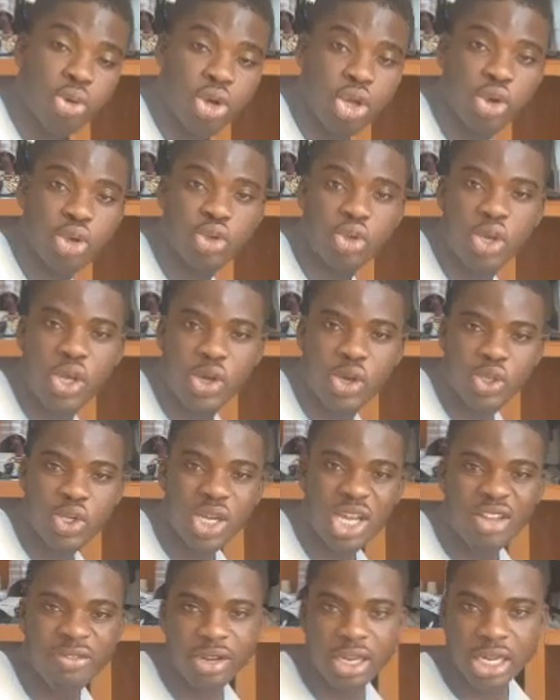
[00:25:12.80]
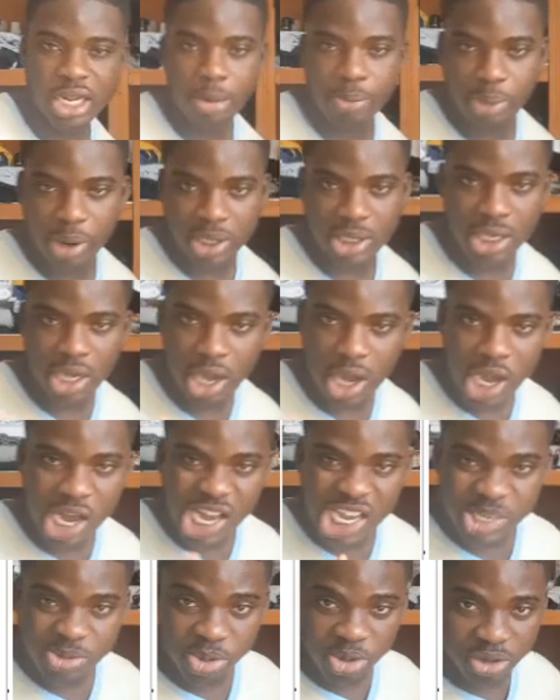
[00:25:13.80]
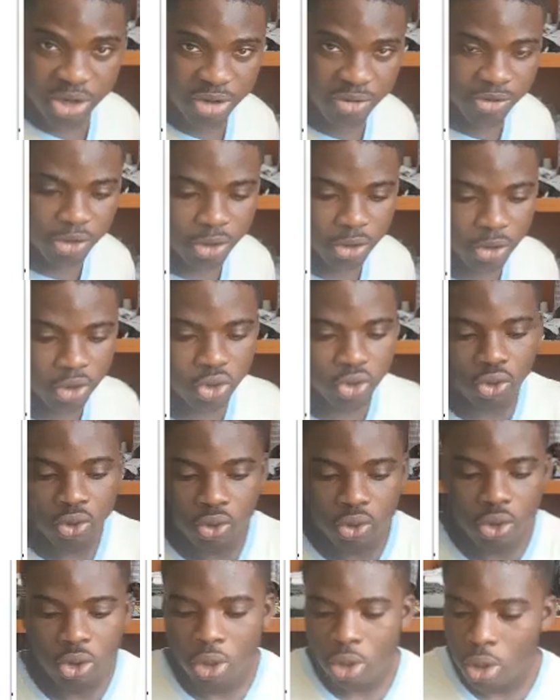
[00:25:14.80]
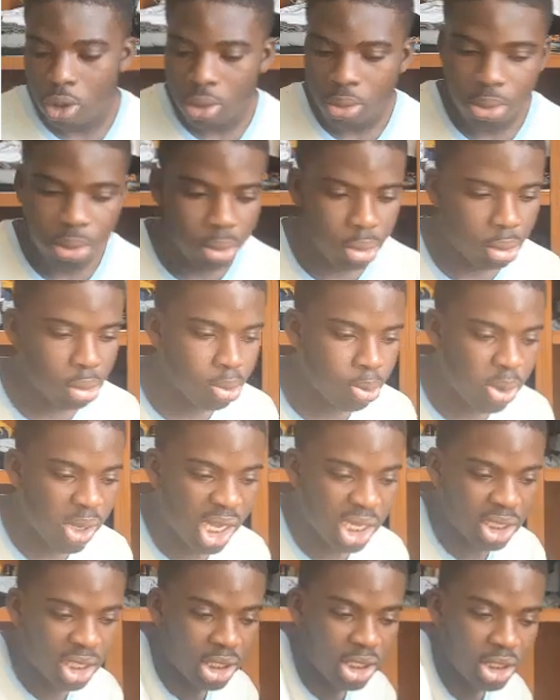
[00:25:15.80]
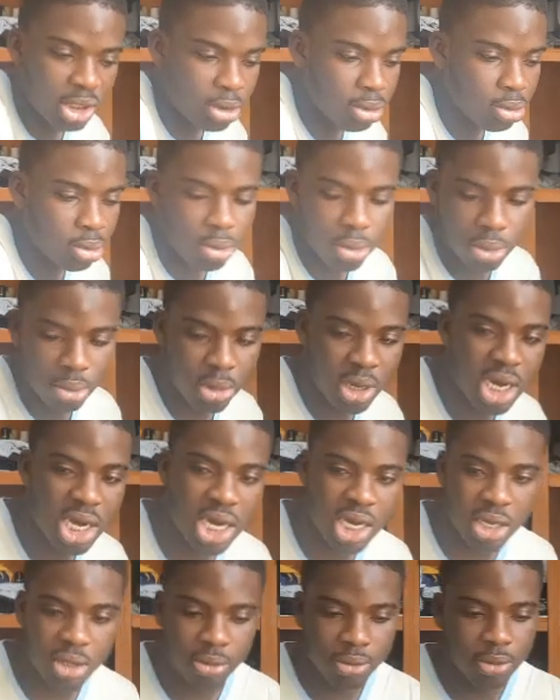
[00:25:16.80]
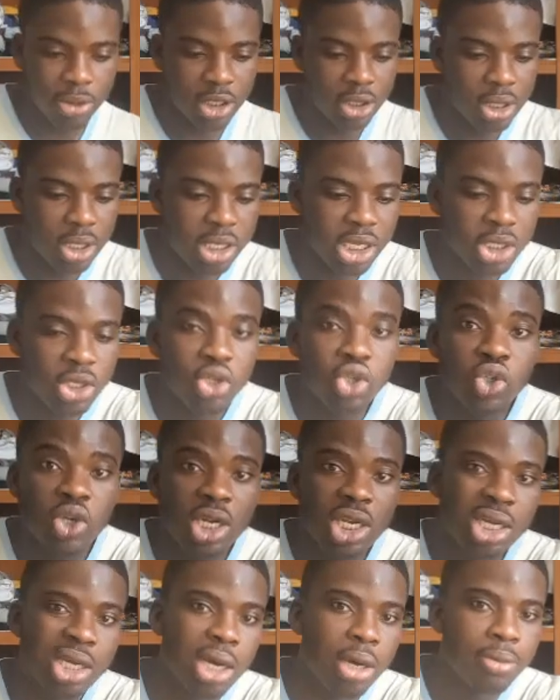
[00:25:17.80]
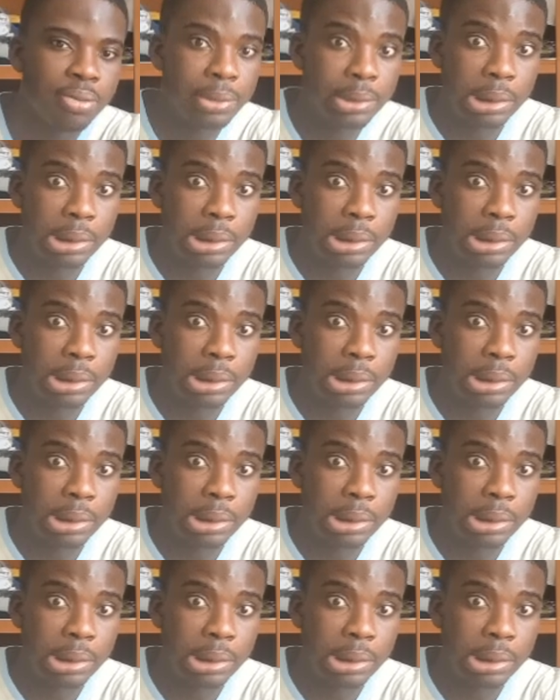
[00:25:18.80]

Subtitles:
it was not covered in the practical aspect of the video. So pay attention. But it doesn't usually come.